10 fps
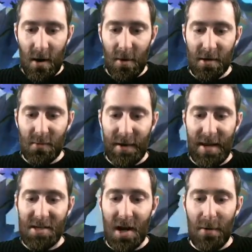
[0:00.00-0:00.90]
Come on, we
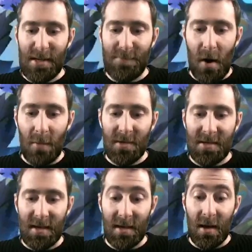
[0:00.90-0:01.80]
need Joey's bomb
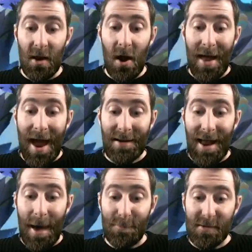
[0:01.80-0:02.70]
to deal a lot, and
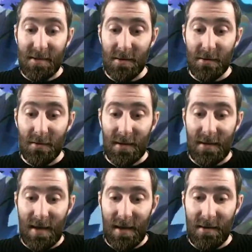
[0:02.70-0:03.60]
it absolutely
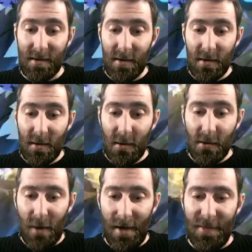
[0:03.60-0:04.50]
did.
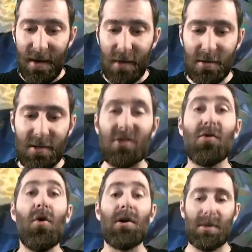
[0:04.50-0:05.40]
Although I think it was a
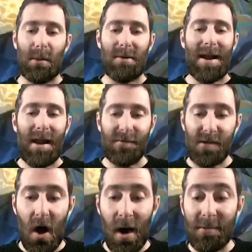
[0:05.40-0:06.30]
draw because we ran out of
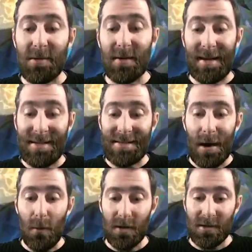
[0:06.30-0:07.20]
time, so at least
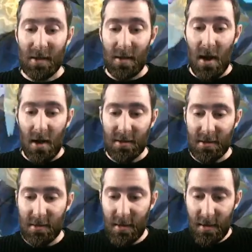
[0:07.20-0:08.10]
that wasn't a
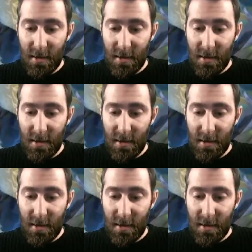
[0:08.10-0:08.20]
loss.